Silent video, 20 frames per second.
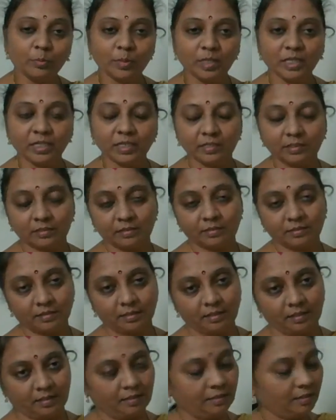one is
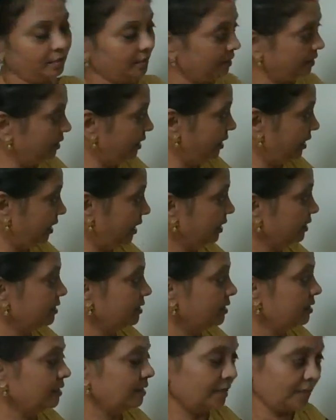late,